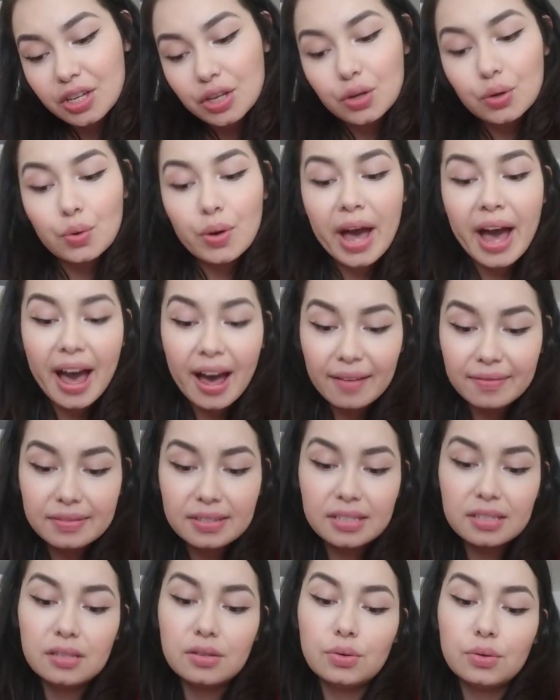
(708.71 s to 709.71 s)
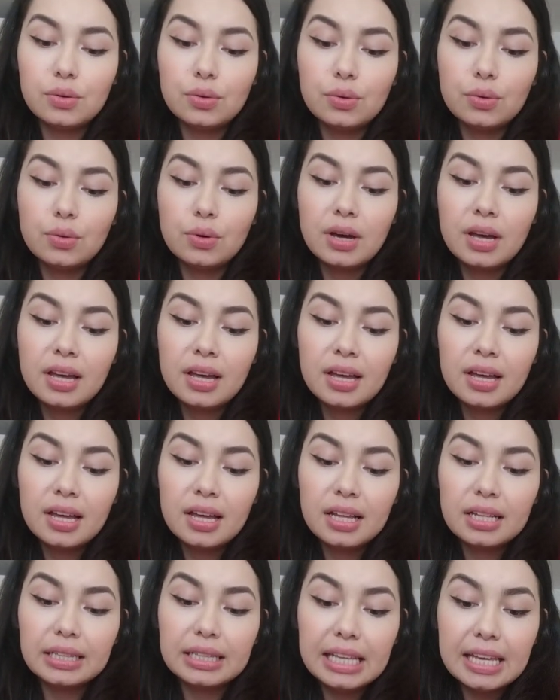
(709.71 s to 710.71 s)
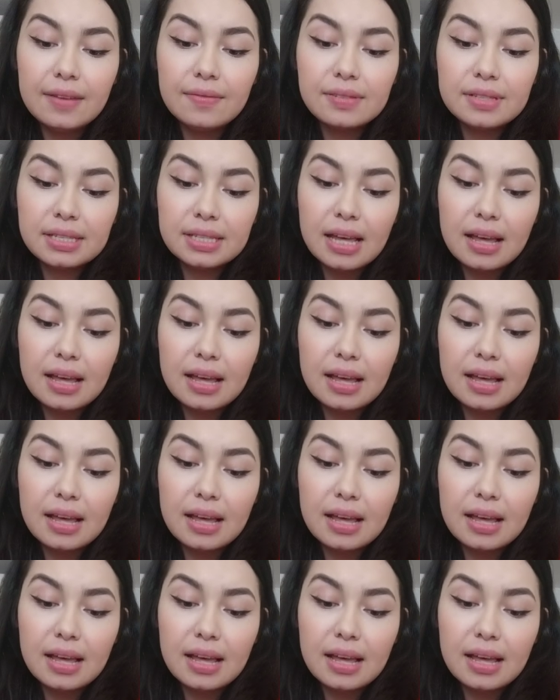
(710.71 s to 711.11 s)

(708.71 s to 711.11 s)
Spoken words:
you have to leave